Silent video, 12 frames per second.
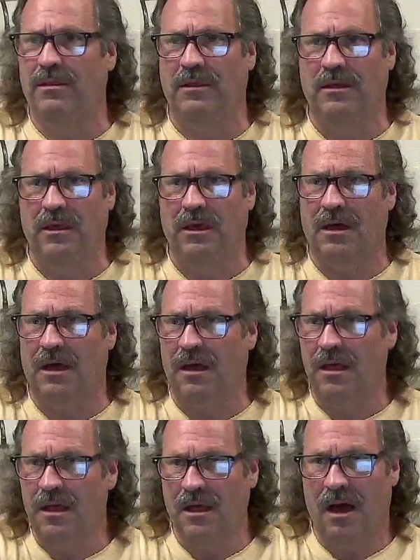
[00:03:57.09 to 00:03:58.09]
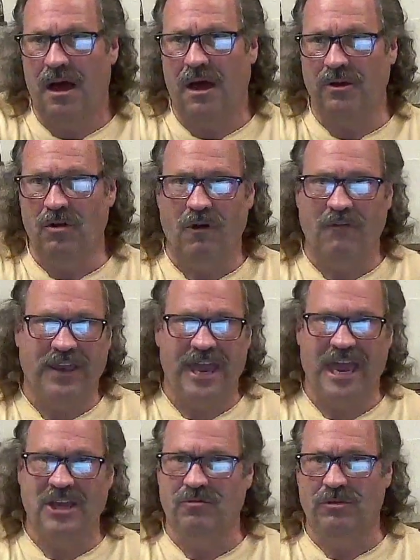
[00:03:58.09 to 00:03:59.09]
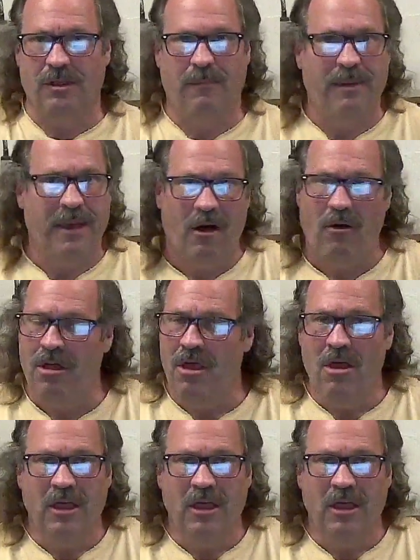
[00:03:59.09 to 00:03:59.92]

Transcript: and the uh, uh, notification with the bell.